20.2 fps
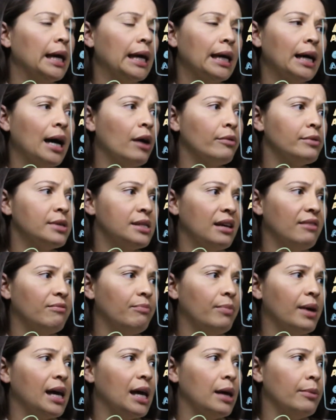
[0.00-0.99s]
It can't receive
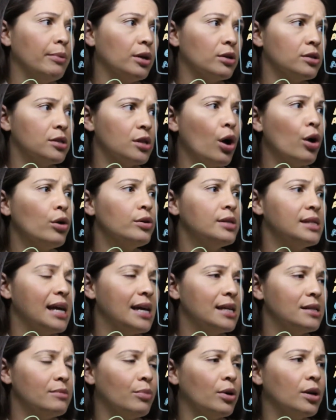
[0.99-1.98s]
B because the host
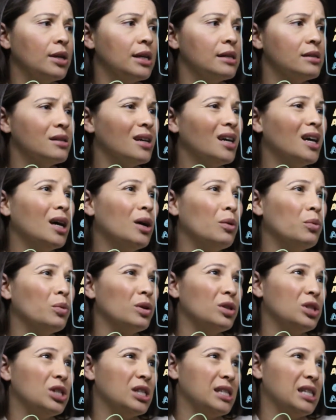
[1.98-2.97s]
antibodies will
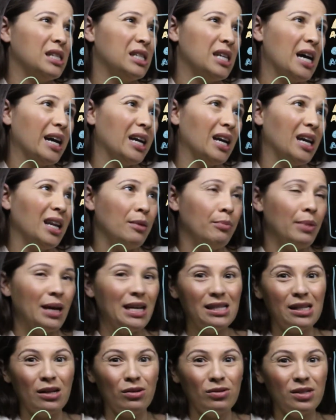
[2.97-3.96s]
just attack any B
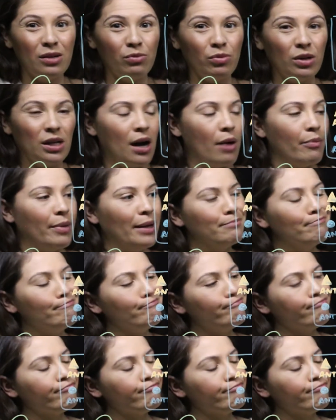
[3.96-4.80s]
cells that would come in.